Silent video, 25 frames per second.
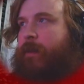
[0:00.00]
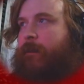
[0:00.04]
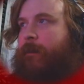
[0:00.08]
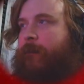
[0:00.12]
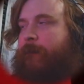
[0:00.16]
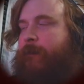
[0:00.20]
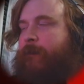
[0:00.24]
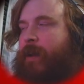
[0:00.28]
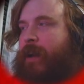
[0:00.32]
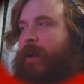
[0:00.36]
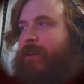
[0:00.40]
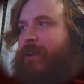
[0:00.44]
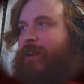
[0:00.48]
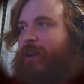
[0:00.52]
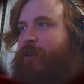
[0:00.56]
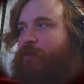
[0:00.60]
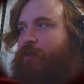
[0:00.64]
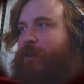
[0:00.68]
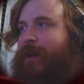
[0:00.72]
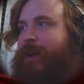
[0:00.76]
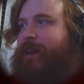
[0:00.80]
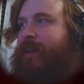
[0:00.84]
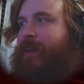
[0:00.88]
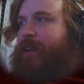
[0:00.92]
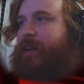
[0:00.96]
Very
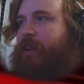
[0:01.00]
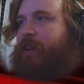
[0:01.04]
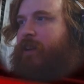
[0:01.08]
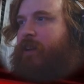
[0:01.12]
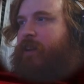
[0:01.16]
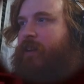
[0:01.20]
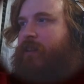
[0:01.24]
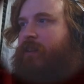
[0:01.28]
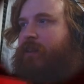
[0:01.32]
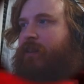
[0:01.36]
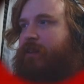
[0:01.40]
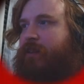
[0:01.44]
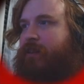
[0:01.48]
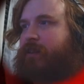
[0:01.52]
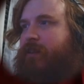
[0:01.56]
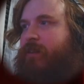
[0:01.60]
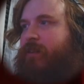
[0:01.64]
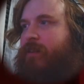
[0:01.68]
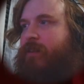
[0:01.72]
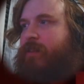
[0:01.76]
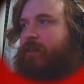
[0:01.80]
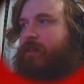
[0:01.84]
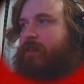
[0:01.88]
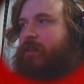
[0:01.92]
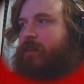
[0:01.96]
red in here.
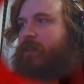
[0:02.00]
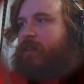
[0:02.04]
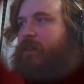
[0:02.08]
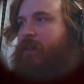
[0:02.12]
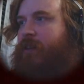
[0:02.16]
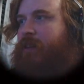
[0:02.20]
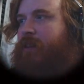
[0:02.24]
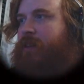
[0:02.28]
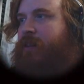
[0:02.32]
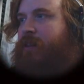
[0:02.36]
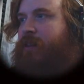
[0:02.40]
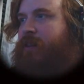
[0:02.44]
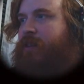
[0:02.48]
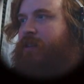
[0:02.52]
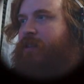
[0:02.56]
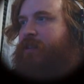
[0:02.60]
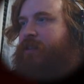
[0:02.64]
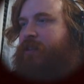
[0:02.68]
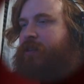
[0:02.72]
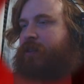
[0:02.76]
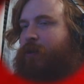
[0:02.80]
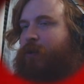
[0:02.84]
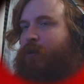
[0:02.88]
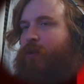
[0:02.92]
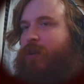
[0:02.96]

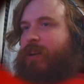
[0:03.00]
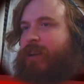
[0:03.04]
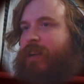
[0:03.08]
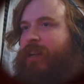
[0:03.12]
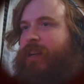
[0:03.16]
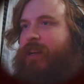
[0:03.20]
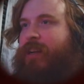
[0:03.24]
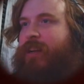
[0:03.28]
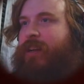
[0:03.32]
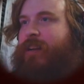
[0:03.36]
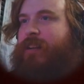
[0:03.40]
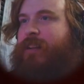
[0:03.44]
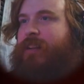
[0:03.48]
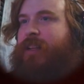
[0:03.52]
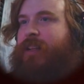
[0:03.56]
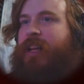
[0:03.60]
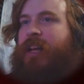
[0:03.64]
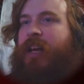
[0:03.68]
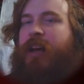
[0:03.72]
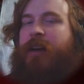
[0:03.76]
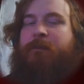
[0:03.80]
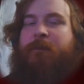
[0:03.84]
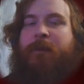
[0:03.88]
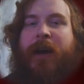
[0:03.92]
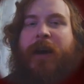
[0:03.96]
Store here.
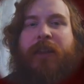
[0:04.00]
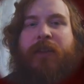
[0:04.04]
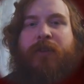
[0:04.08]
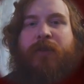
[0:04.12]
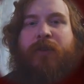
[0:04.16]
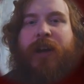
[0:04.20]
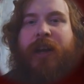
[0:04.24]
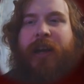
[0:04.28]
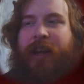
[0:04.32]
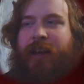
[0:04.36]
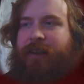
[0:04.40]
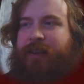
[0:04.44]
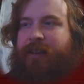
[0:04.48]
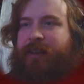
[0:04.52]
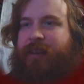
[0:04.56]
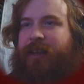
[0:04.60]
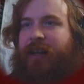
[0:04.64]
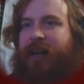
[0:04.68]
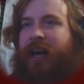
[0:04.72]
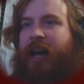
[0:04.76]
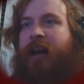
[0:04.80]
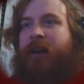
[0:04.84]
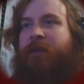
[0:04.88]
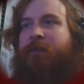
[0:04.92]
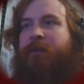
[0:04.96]
By the way,
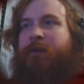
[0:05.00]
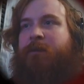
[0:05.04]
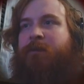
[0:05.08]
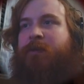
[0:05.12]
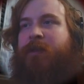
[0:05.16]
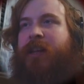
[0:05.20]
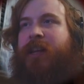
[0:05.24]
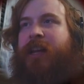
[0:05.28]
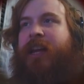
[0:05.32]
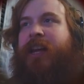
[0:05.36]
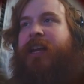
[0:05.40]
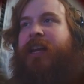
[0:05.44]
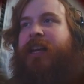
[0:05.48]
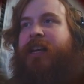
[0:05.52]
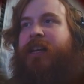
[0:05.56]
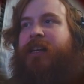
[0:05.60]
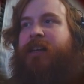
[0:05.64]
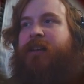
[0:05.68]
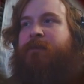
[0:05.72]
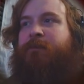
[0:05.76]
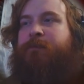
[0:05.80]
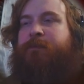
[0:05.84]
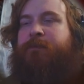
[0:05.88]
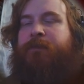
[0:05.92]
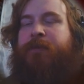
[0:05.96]
I've been
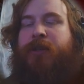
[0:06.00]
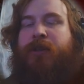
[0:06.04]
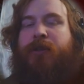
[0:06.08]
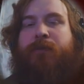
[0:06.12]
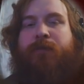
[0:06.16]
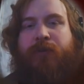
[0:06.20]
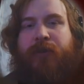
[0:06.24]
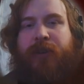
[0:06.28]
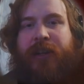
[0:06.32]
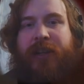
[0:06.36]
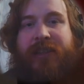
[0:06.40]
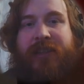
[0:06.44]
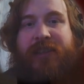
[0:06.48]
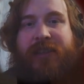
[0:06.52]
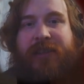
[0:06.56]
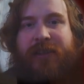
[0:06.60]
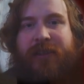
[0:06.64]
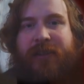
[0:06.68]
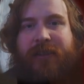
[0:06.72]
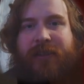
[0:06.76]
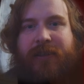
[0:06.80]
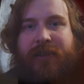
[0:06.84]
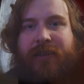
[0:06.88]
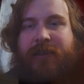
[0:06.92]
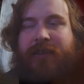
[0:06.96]
playing
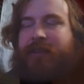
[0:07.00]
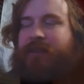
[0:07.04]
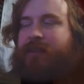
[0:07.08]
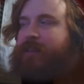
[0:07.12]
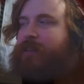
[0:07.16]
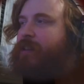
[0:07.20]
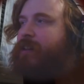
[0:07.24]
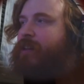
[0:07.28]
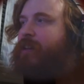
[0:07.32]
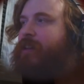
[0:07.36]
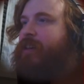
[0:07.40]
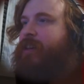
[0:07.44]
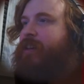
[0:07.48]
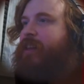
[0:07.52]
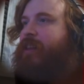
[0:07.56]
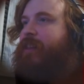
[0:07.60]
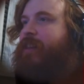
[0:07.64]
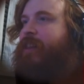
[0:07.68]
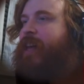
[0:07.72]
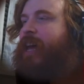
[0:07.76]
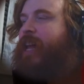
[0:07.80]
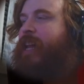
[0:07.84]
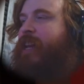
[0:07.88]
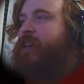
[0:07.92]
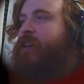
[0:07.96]
Blueprints,
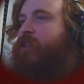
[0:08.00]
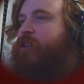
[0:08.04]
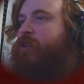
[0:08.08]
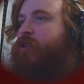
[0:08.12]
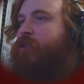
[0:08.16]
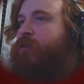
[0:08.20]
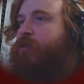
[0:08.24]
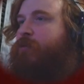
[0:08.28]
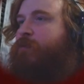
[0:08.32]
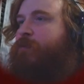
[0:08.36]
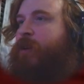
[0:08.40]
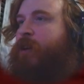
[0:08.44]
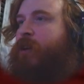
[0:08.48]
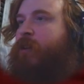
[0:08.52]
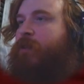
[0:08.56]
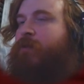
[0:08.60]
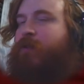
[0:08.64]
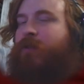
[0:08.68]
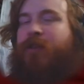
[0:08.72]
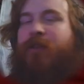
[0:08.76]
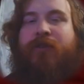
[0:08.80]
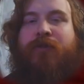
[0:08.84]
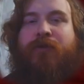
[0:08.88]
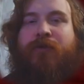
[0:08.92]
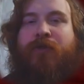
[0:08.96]
that new
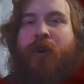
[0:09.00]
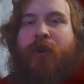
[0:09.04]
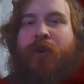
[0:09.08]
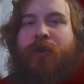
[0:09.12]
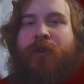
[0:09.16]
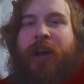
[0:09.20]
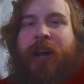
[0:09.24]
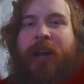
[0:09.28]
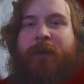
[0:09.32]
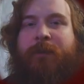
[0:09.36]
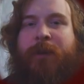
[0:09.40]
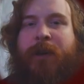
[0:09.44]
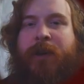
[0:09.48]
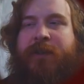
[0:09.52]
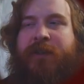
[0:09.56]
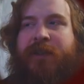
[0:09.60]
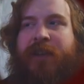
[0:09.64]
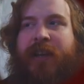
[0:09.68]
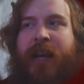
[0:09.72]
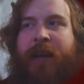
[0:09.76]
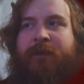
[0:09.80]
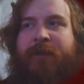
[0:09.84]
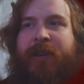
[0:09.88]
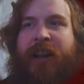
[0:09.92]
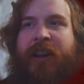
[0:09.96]
beautiful roguelike puzzle
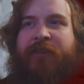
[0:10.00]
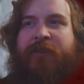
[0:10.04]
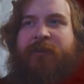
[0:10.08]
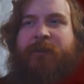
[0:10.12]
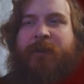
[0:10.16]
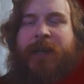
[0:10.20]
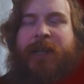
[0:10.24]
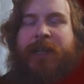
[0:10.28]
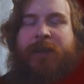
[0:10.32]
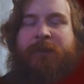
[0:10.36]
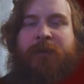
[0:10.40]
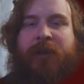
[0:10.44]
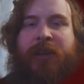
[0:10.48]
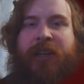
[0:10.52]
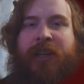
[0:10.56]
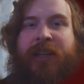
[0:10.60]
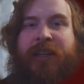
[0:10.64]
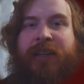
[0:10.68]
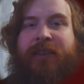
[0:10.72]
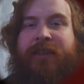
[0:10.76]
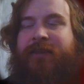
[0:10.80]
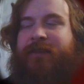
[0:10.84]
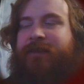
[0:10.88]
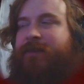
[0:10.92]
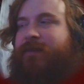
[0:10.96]
game that everybody's
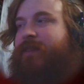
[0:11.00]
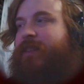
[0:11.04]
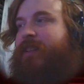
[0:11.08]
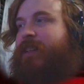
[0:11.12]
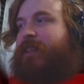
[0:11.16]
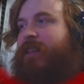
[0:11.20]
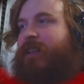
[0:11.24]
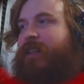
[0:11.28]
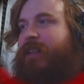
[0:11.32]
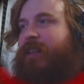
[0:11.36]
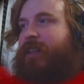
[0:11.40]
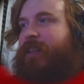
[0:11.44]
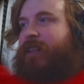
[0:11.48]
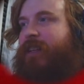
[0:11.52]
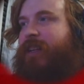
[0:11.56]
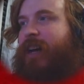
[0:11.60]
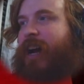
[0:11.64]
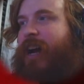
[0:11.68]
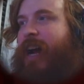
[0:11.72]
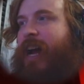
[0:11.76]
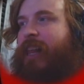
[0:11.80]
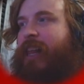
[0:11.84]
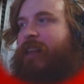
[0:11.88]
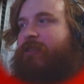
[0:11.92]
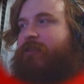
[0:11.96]
playing.
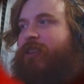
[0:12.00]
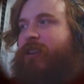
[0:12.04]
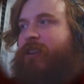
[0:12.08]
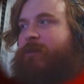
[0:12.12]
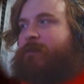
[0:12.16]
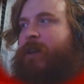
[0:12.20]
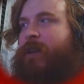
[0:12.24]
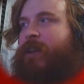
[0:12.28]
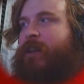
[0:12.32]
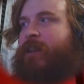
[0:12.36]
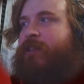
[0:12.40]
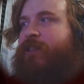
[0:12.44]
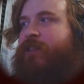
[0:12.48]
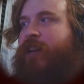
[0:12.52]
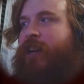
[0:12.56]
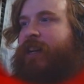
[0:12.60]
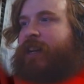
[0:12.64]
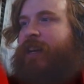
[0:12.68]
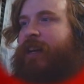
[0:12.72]
Highly recommend you check it